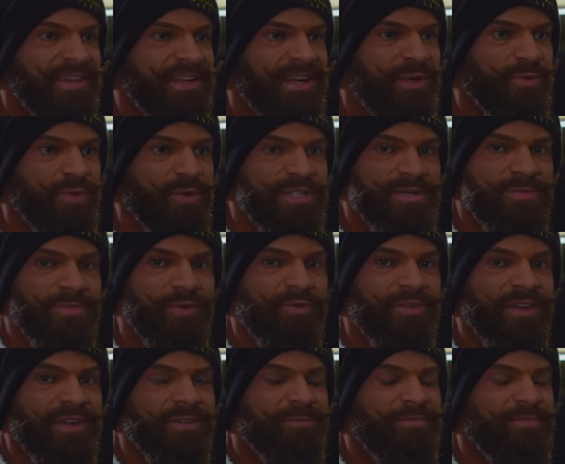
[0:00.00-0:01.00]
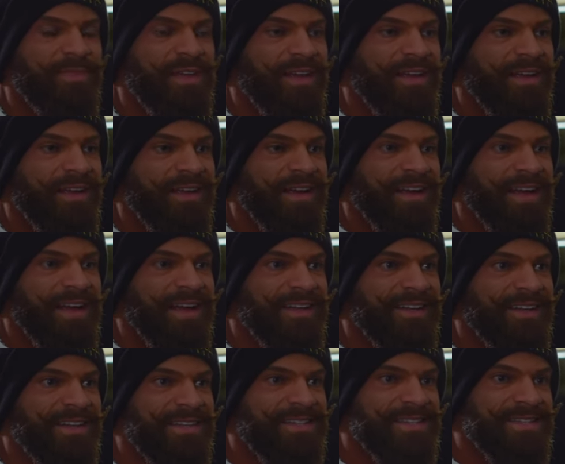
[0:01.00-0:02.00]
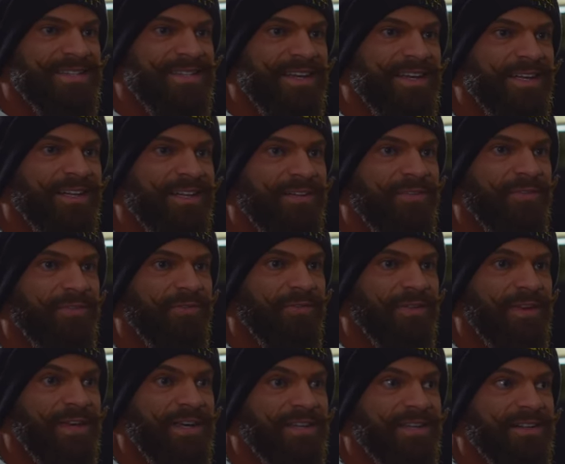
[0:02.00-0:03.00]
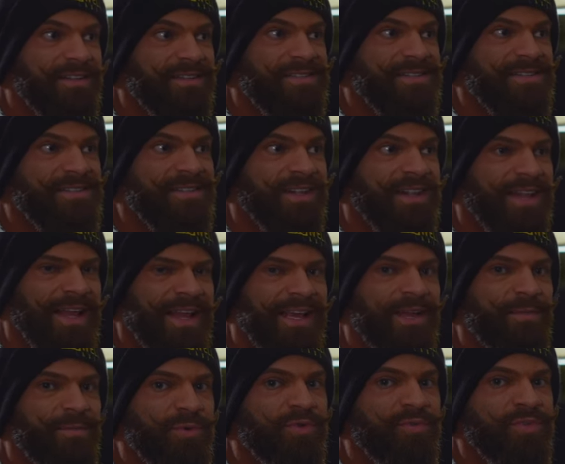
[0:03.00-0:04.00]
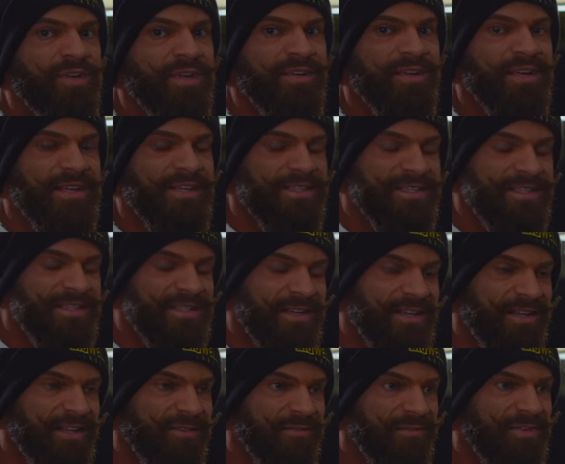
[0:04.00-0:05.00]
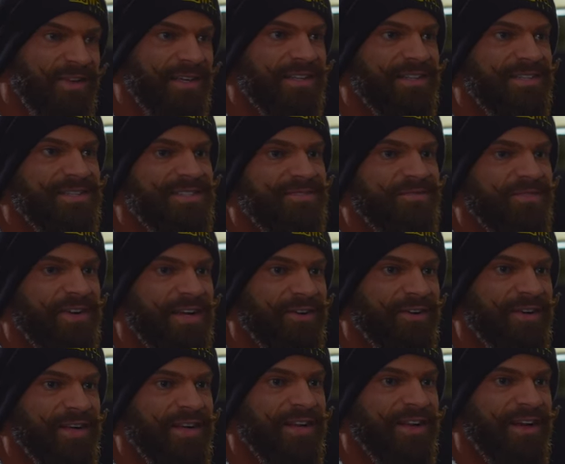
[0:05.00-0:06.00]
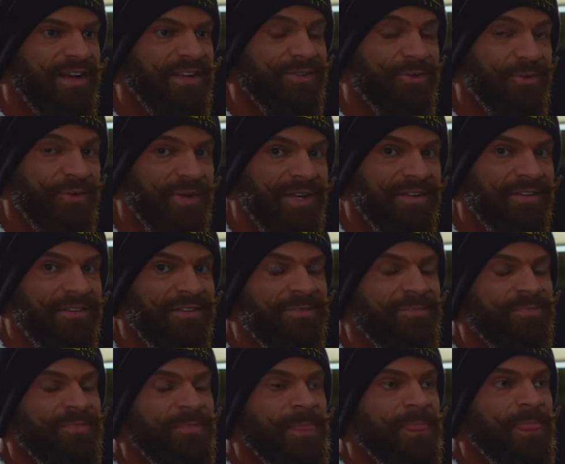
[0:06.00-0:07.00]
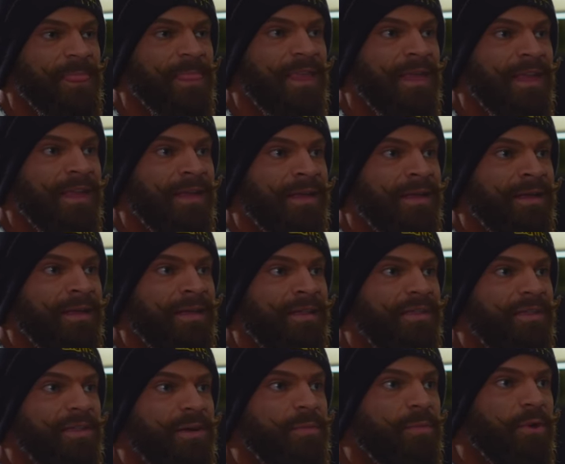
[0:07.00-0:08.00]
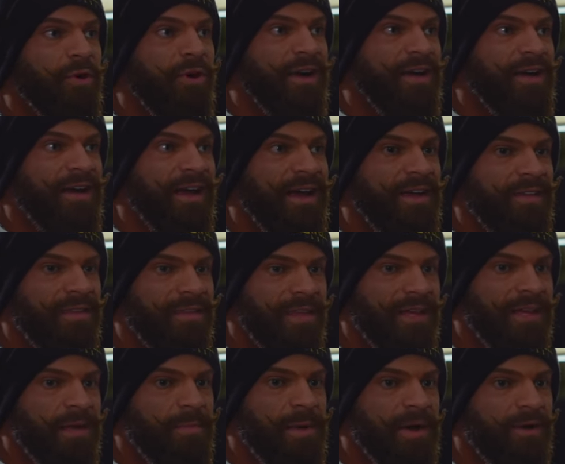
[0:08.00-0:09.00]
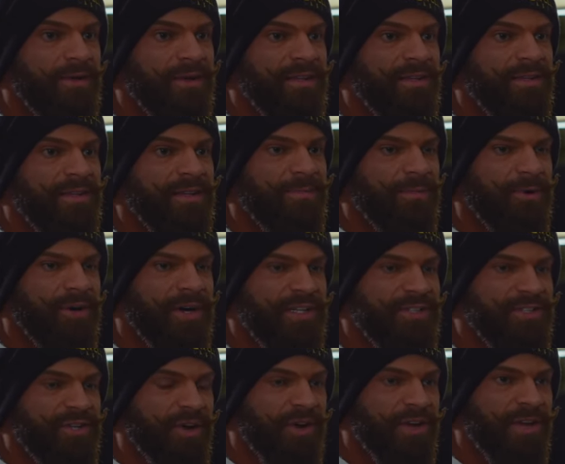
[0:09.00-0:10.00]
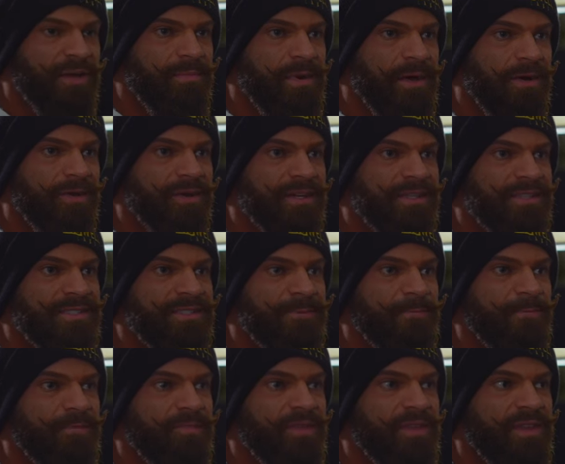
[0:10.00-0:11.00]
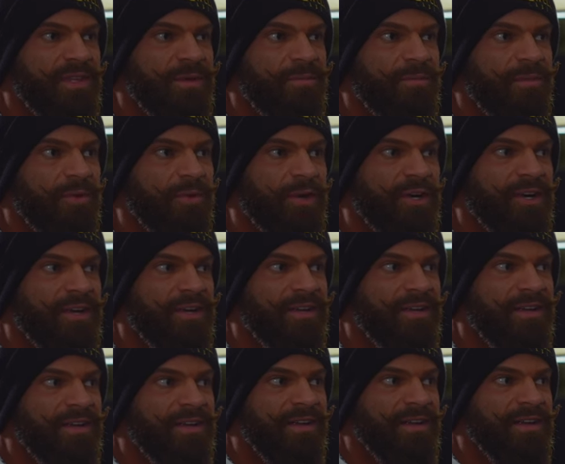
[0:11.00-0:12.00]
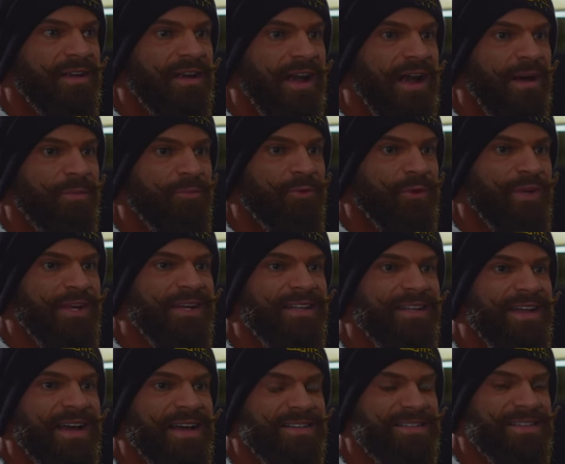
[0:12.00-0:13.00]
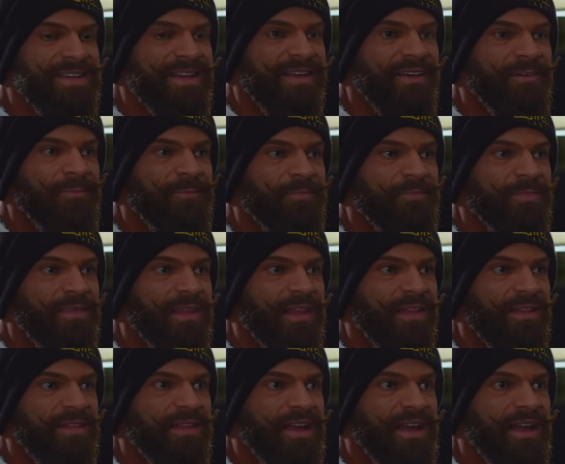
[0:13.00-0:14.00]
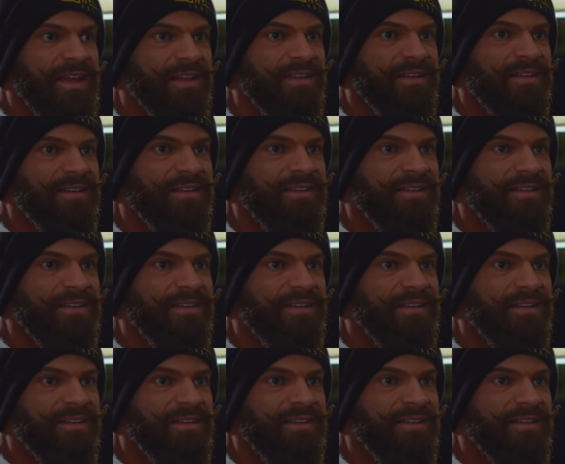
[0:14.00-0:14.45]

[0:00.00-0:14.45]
it was a movie and it still feels like a movie. It still feels very unreal. The more I think about it, the more I talk about it, the more I'm realizing that